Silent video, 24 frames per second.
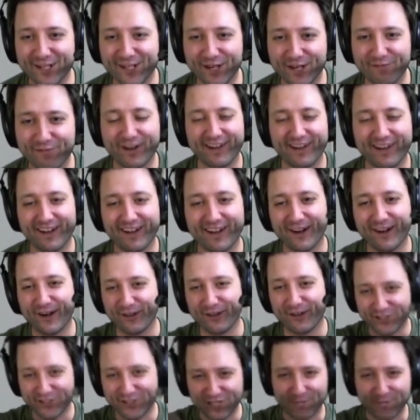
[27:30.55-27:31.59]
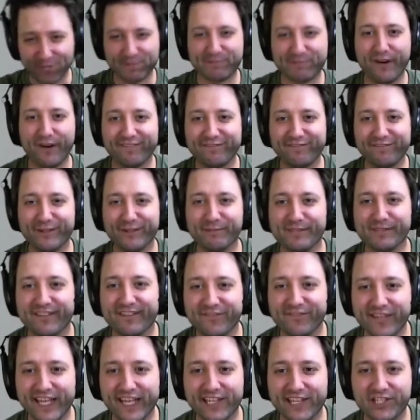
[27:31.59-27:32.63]
I've all the James Bond films on
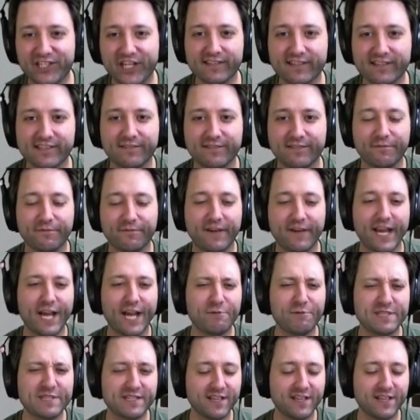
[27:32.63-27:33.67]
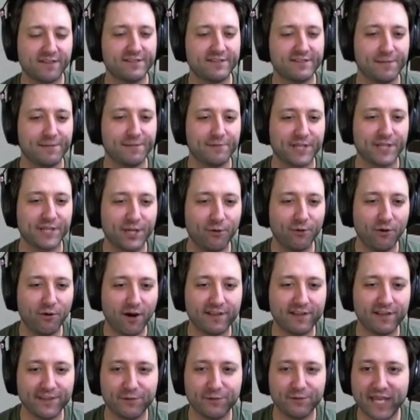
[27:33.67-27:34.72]
VHS, and I always loved how they would go
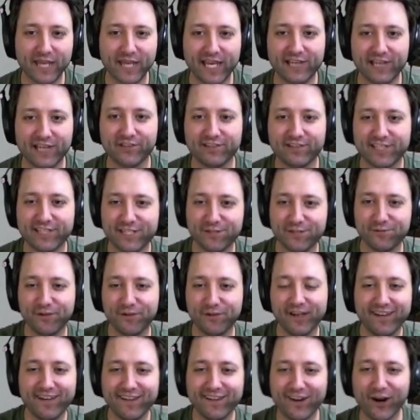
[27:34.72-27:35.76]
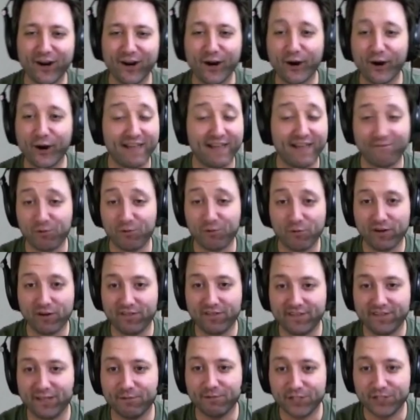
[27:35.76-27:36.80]
on location to everywhere
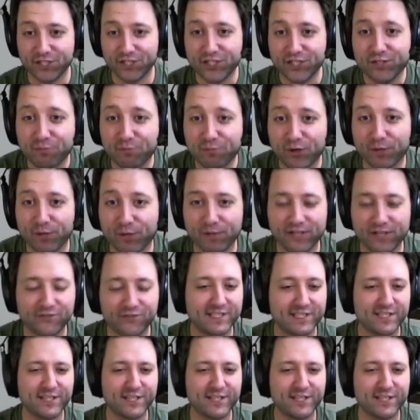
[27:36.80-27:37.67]
that they would shoot, pretty much, right?